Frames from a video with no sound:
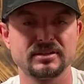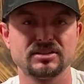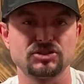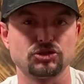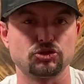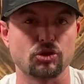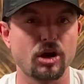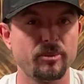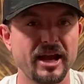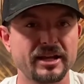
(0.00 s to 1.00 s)

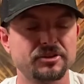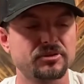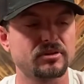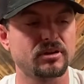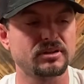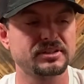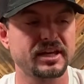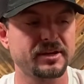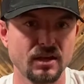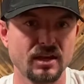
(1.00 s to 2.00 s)
drawback, you can call it
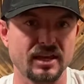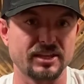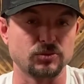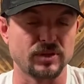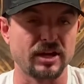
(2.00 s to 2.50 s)
that, is when I was